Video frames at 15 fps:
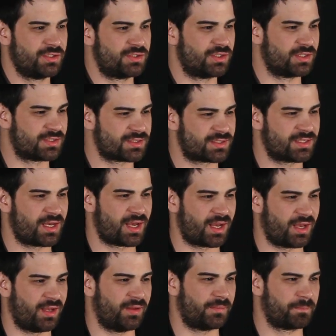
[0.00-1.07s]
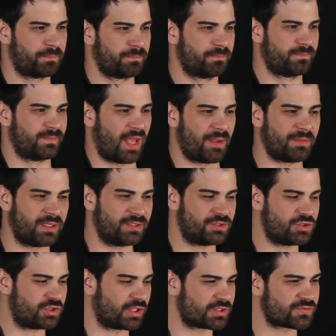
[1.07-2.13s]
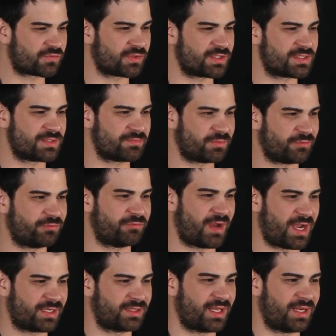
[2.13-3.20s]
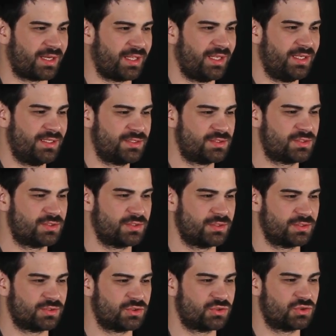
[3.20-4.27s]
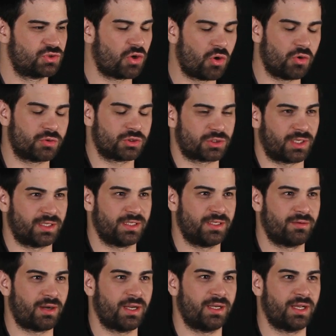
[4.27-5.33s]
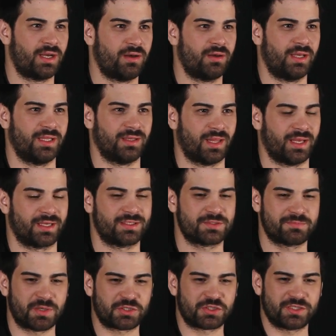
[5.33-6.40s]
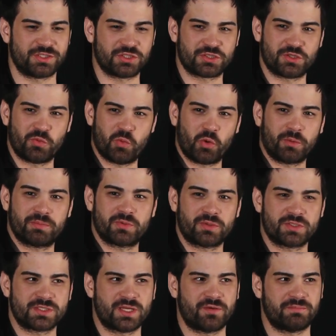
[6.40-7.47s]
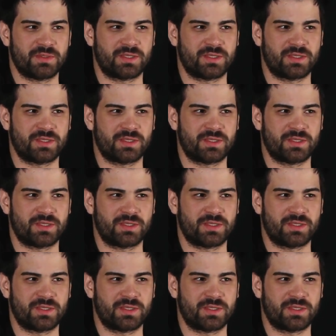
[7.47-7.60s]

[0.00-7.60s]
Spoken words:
Just for the simple fact that it is so trendy right now, and like especially just the Warped Tour stuff,